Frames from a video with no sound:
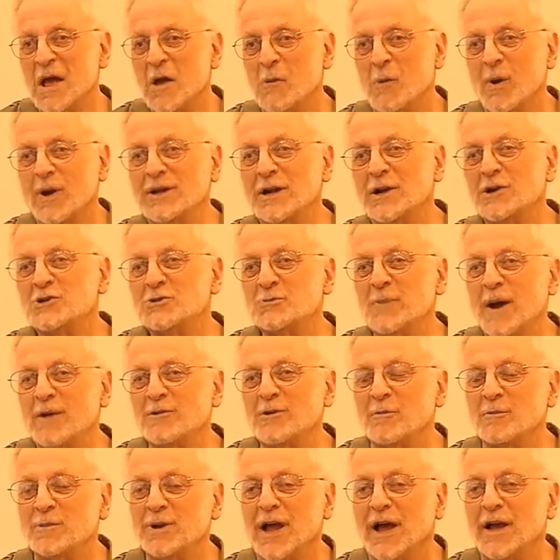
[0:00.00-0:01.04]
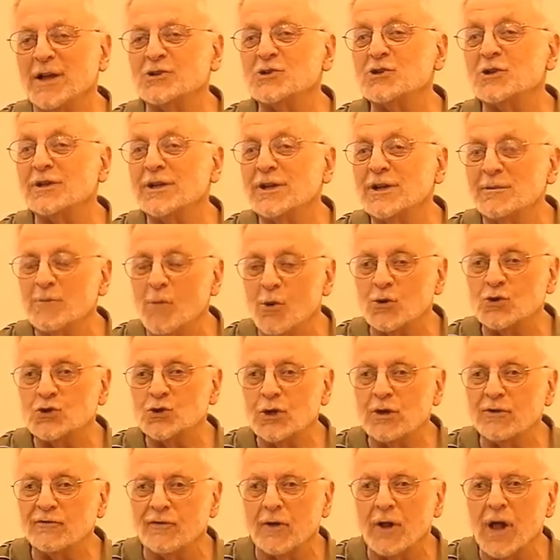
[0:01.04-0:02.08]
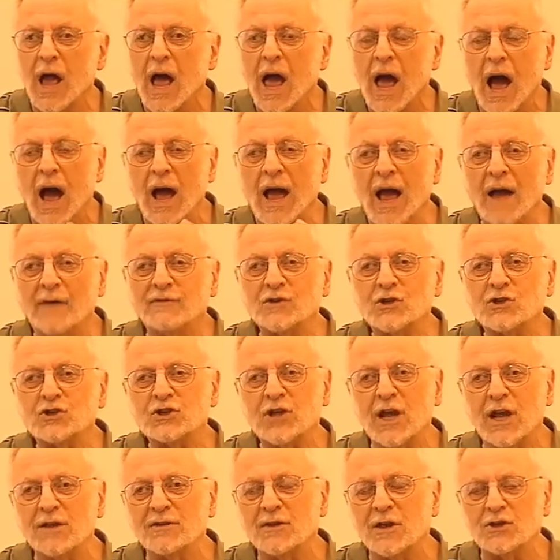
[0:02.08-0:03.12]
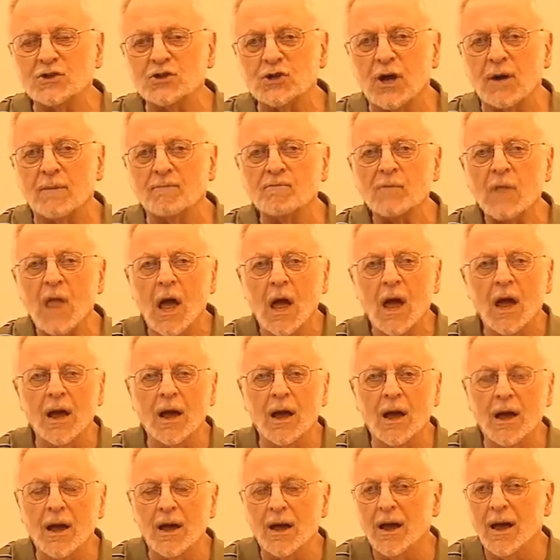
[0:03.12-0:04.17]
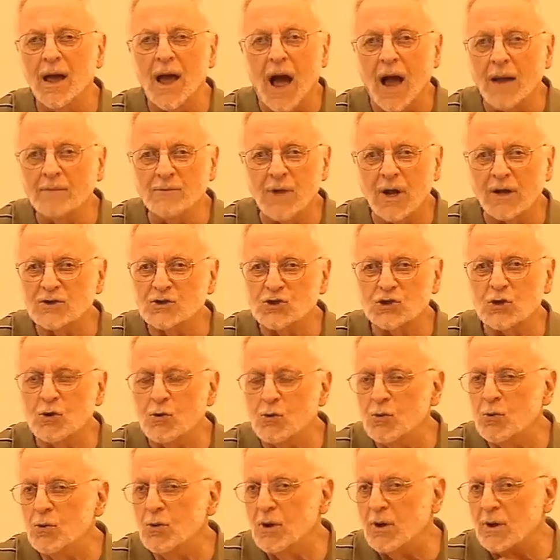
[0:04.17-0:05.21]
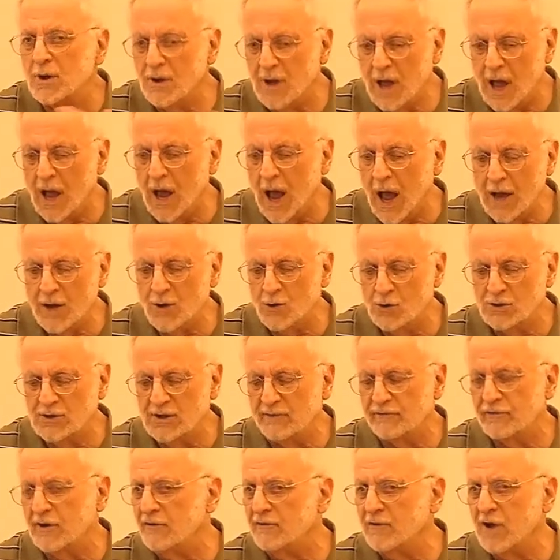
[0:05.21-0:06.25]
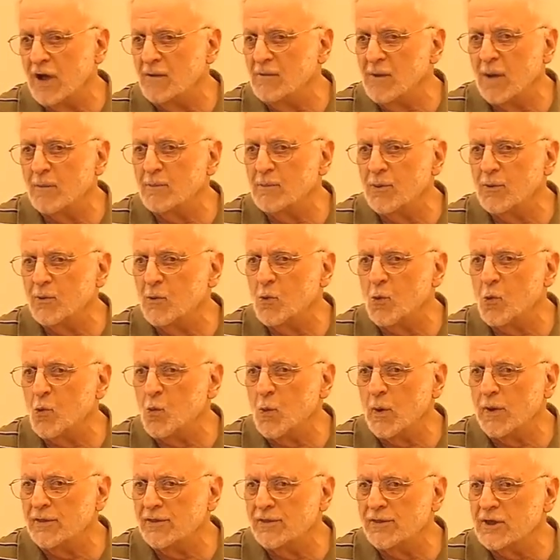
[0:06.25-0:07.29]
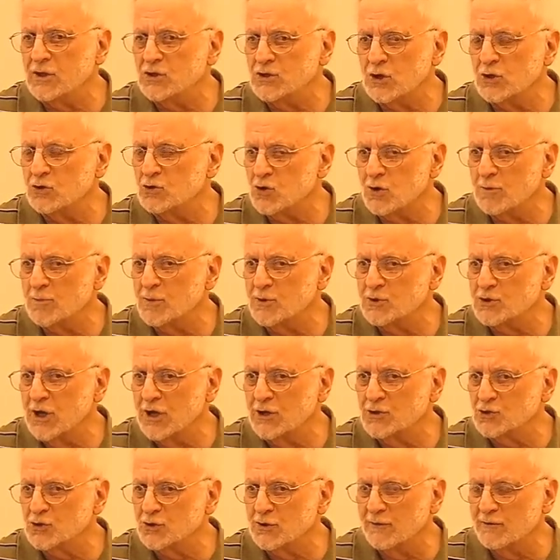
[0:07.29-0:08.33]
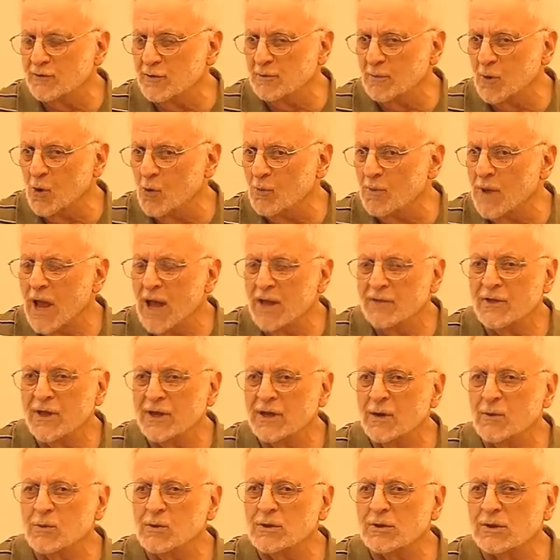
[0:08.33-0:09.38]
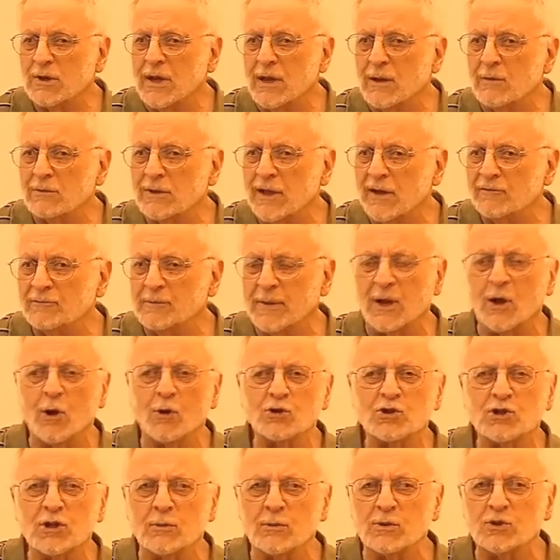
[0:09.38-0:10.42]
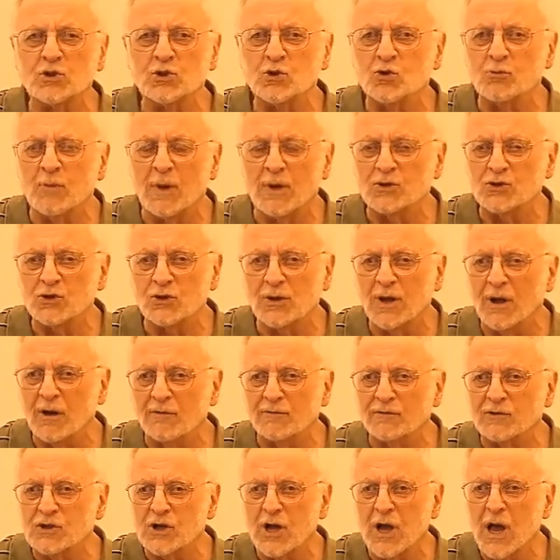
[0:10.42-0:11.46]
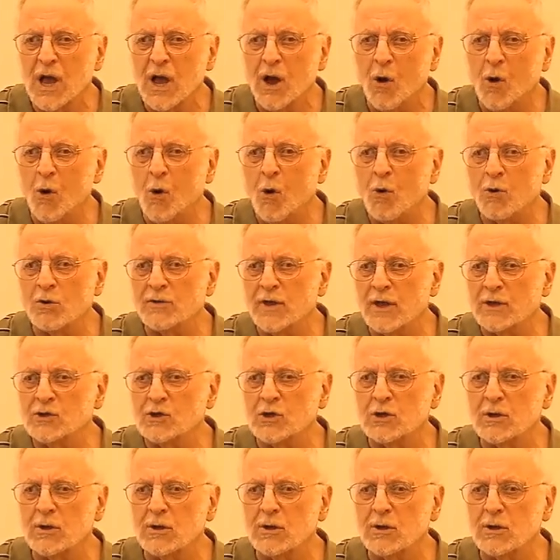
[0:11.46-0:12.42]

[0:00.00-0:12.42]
Well, here's my reply. It's a little more cheerful. I have to say that I'm not so, I could never have come up with this interpretation of the poem that he left because he was too much loved, or that